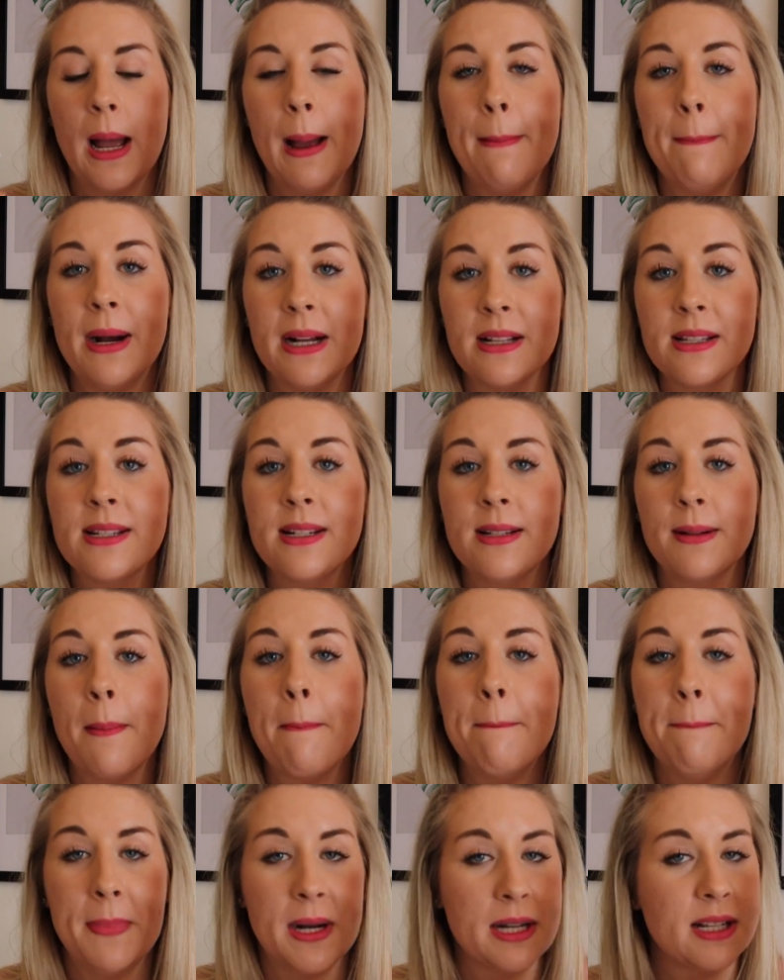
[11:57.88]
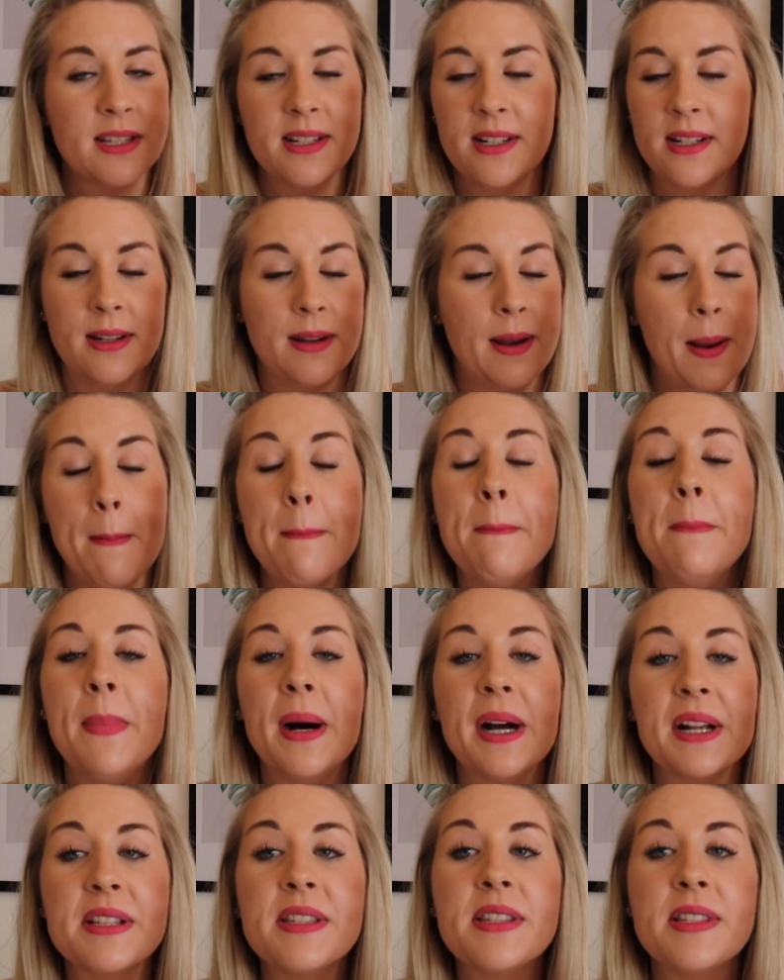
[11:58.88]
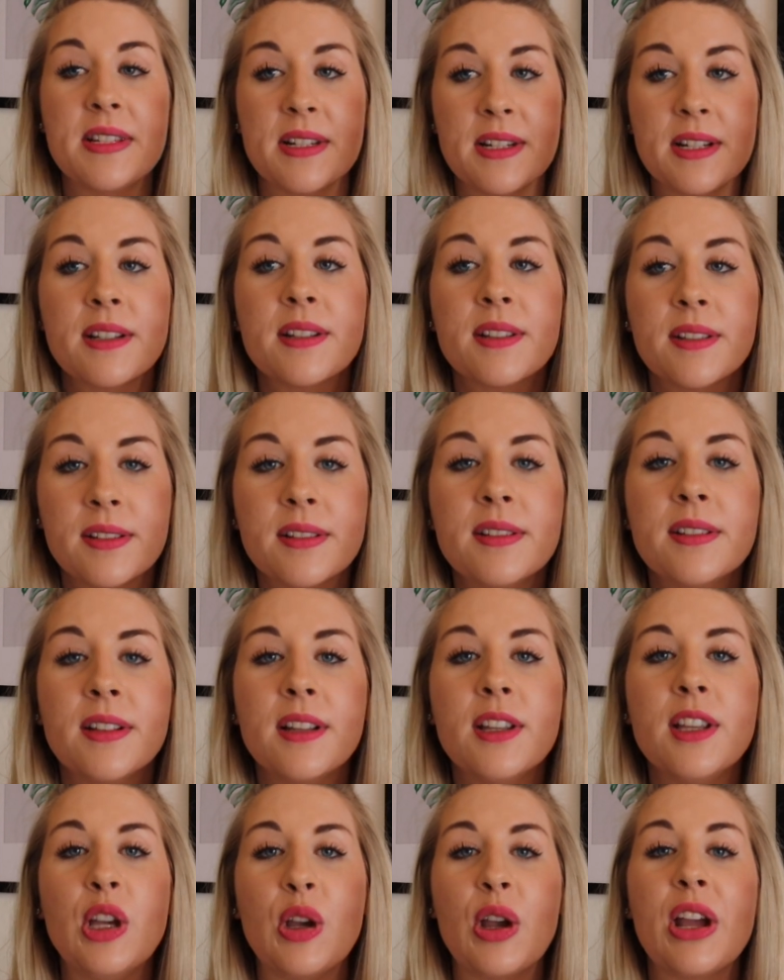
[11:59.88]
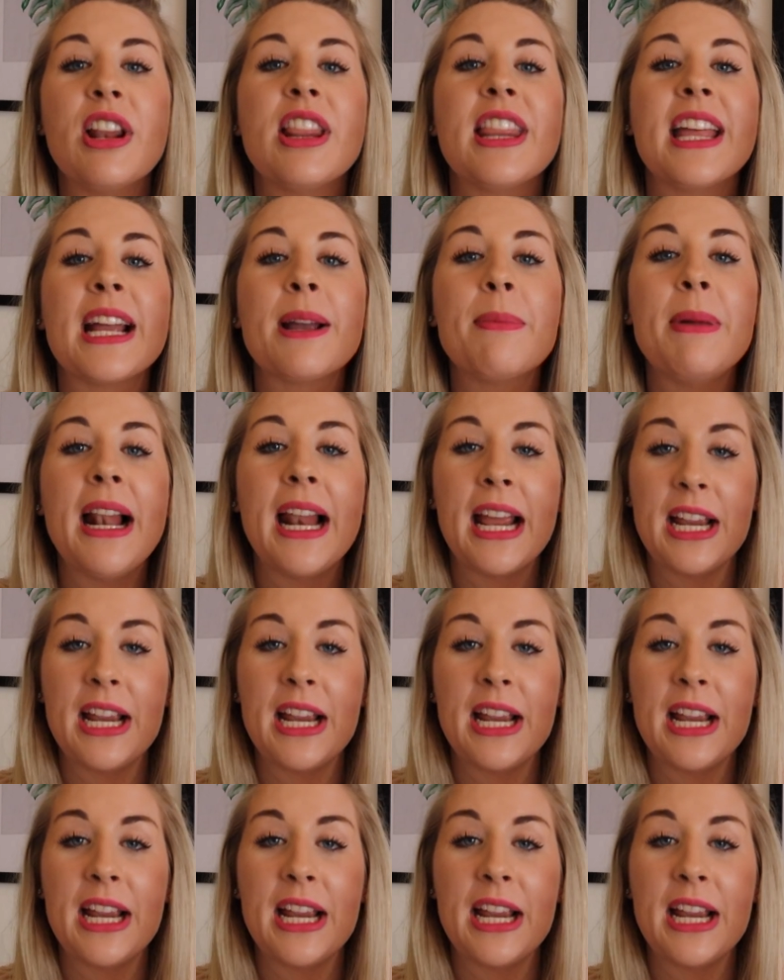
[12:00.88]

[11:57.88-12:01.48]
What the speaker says: A must, must, must. You can thank me